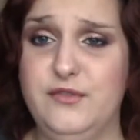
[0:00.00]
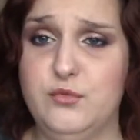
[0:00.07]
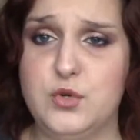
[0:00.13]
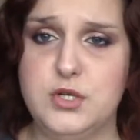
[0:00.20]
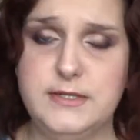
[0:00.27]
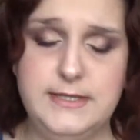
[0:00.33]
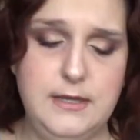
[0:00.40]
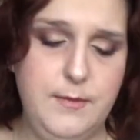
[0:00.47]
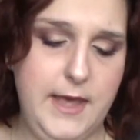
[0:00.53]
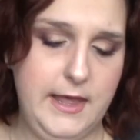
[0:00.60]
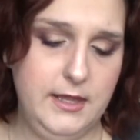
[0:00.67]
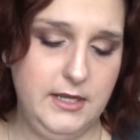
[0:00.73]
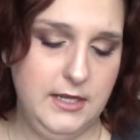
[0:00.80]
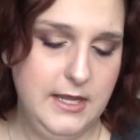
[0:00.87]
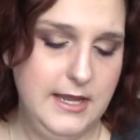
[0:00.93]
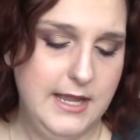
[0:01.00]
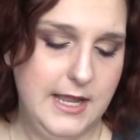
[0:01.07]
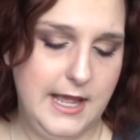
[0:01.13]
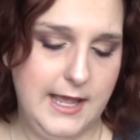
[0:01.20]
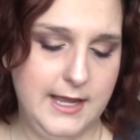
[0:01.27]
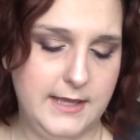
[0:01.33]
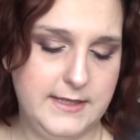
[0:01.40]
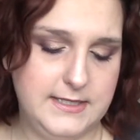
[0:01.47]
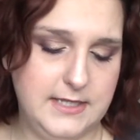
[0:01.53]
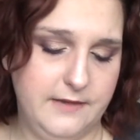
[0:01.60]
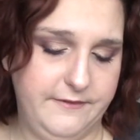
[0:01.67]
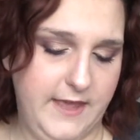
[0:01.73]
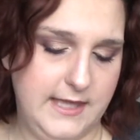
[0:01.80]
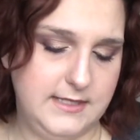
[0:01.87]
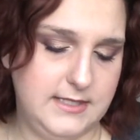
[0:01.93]
it were a Z palette. I got this
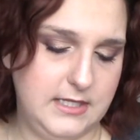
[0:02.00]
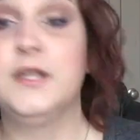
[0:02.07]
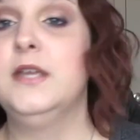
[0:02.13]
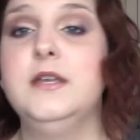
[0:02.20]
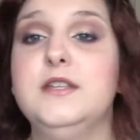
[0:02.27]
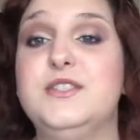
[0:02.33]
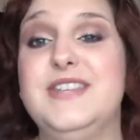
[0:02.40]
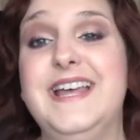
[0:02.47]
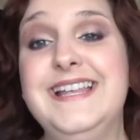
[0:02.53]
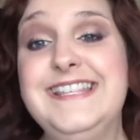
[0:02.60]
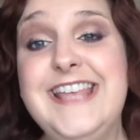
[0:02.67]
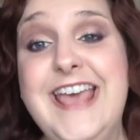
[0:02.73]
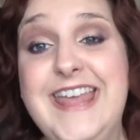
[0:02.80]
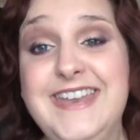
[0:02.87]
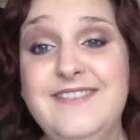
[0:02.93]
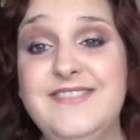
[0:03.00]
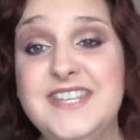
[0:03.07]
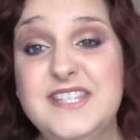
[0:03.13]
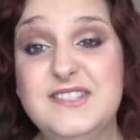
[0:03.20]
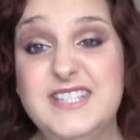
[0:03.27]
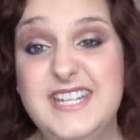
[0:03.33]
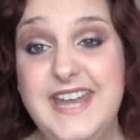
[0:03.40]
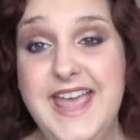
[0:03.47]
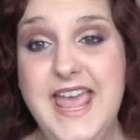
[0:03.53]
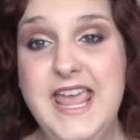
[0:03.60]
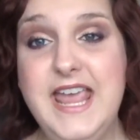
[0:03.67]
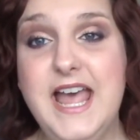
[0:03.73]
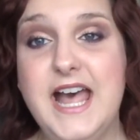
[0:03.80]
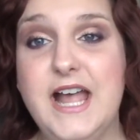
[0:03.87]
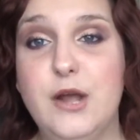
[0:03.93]
off Etsy. So that's the end of this
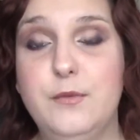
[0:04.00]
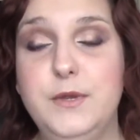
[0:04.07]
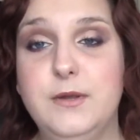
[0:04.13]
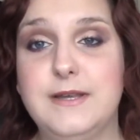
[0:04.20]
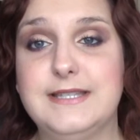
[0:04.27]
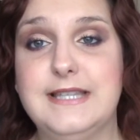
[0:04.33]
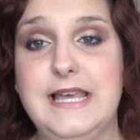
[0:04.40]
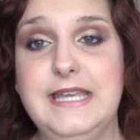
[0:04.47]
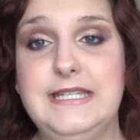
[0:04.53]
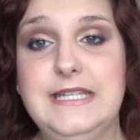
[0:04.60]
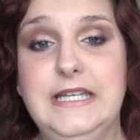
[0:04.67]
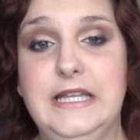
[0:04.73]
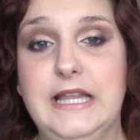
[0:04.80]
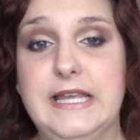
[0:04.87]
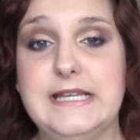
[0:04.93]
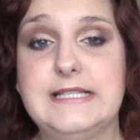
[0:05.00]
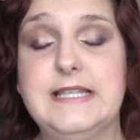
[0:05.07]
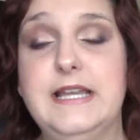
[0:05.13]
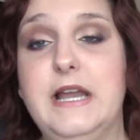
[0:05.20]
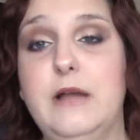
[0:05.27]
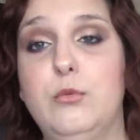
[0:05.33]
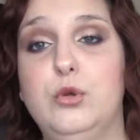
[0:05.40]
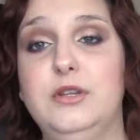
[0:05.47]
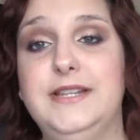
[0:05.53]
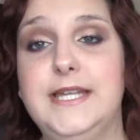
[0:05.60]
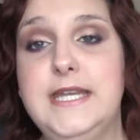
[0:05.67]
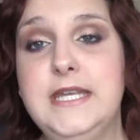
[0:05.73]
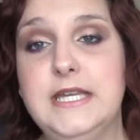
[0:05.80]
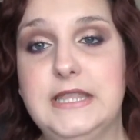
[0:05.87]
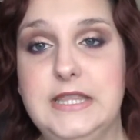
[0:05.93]
today. I hope you guys liked it. Like I said, I will
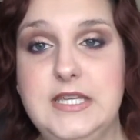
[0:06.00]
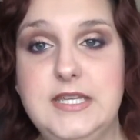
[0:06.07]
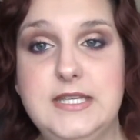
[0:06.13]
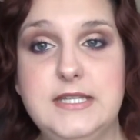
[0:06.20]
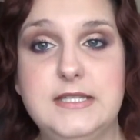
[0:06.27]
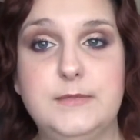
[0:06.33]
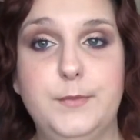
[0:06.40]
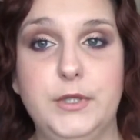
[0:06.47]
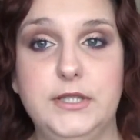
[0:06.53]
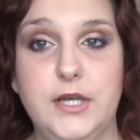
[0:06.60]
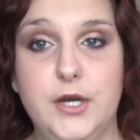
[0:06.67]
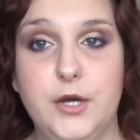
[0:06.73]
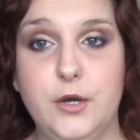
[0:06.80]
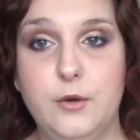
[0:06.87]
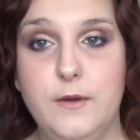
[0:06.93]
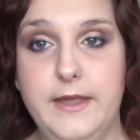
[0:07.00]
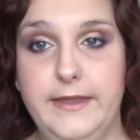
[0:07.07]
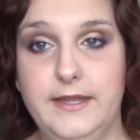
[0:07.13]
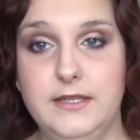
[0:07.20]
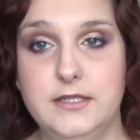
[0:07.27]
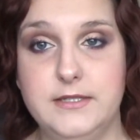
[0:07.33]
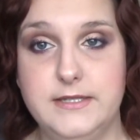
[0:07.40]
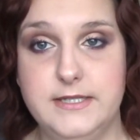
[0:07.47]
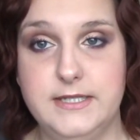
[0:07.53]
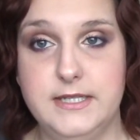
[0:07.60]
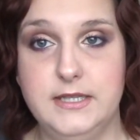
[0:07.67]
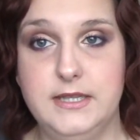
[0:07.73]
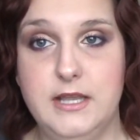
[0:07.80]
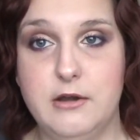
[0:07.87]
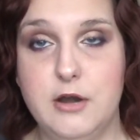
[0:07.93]
link these below, and
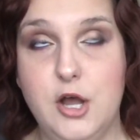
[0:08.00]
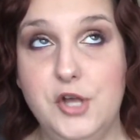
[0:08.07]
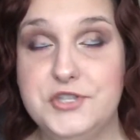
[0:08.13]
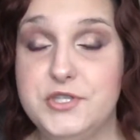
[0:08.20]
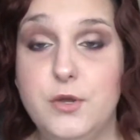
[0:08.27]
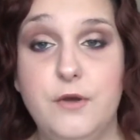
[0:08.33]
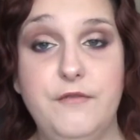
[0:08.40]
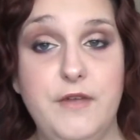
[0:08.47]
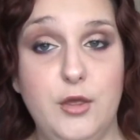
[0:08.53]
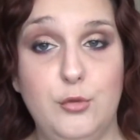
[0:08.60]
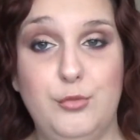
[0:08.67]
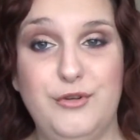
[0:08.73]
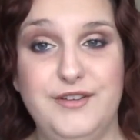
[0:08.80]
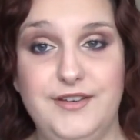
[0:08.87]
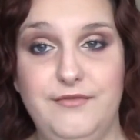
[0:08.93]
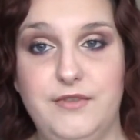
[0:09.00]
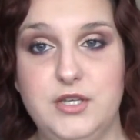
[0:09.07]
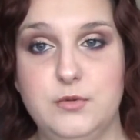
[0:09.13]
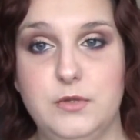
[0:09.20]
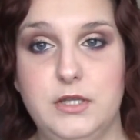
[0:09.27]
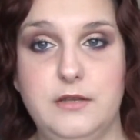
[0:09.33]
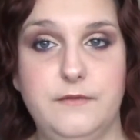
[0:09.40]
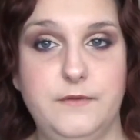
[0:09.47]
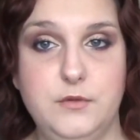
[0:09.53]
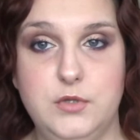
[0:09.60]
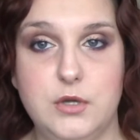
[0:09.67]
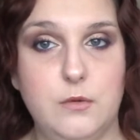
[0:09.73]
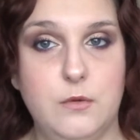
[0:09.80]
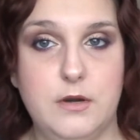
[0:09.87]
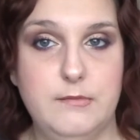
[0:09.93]
they're also available individually if you
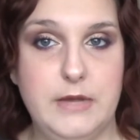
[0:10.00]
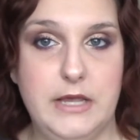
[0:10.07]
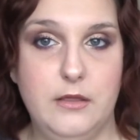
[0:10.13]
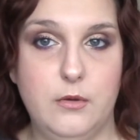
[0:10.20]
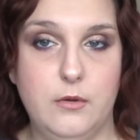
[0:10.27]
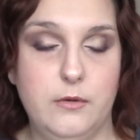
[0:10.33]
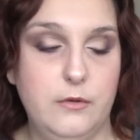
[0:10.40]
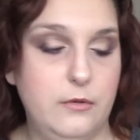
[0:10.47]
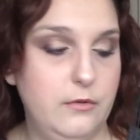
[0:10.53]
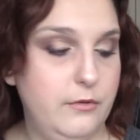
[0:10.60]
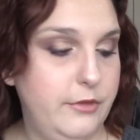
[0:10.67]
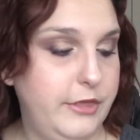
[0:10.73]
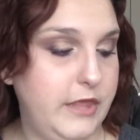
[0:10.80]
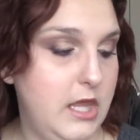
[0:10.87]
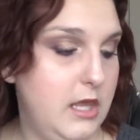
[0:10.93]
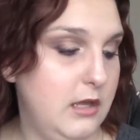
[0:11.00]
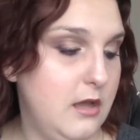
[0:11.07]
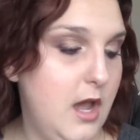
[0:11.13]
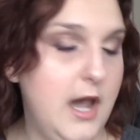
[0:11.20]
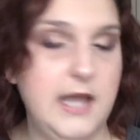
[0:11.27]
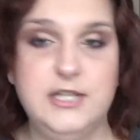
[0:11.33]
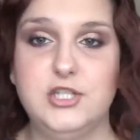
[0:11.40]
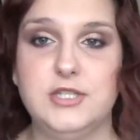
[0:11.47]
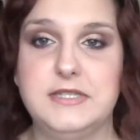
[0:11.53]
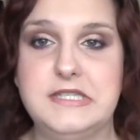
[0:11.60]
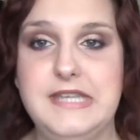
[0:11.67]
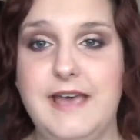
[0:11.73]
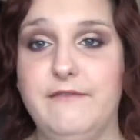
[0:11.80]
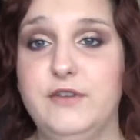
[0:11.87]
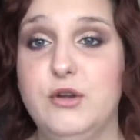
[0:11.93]
don't want to buy the whole thing. I just
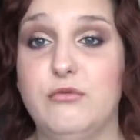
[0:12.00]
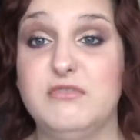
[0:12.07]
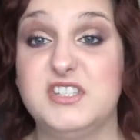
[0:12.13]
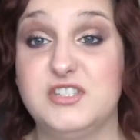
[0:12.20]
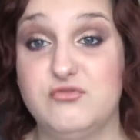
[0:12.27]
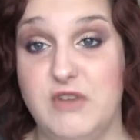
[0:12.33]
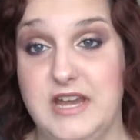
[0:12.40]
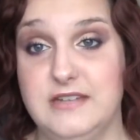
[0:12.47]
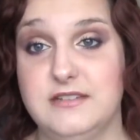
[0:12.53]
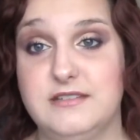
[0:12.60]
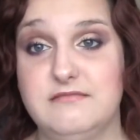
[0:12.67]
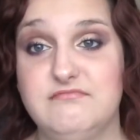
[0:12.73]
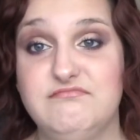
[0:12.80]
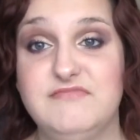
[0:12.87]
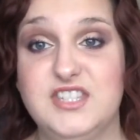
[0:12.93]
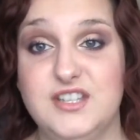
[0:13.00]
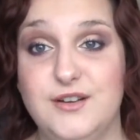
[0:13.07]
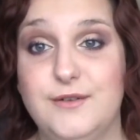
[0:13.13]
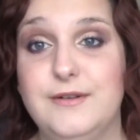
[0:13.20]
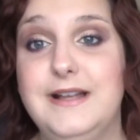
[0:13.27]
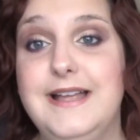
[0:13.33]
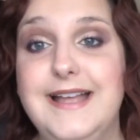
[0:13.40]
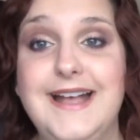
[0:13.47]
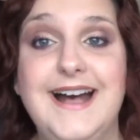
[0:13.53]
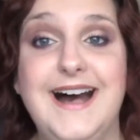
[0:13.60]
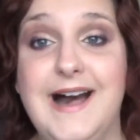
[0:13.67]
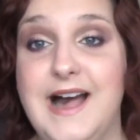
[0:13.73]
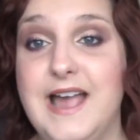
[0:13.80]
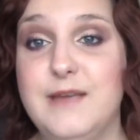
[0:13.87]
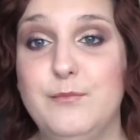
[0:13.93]
have no restraint, so
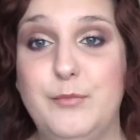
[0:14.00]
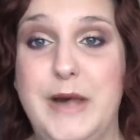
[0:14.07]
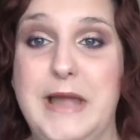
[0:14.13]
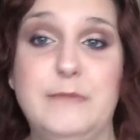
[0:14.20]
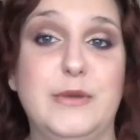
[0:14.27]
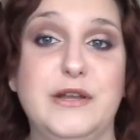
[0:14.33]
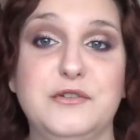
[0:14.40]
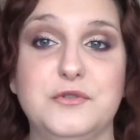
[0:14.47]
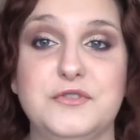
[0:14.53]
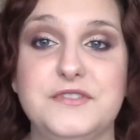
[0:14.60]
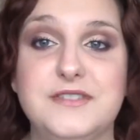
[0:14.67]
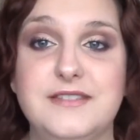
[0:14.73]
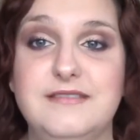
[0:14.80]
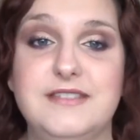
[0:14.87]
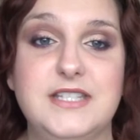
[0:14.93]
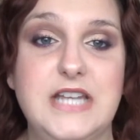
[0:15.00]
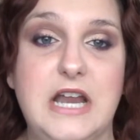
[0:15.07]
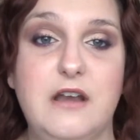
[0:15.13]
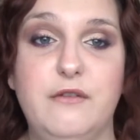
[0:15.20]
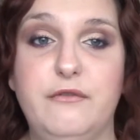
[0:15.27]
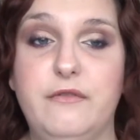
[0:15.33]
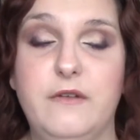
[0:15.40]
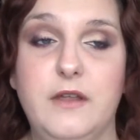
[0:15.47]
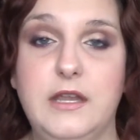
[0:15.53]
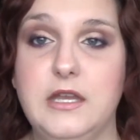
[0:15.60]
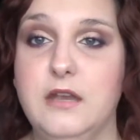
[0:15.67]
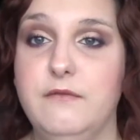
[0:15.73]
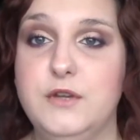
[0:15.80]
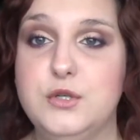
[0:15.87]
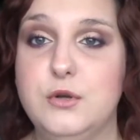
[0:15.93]
I buy bundles instead of
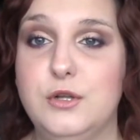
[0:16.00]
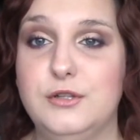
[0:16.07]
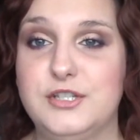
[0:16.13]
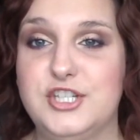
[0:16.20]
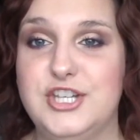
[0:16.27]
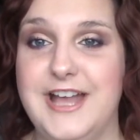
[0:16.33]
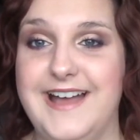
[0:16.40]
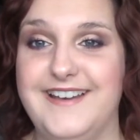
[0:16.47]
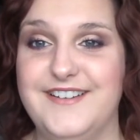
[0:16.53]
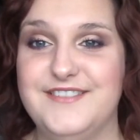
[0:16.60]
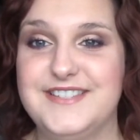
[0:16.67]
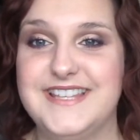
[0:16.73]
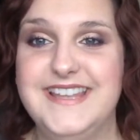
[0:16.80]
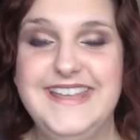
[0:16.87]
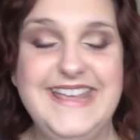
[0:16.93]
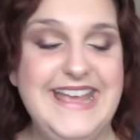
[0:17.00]
individual shadows.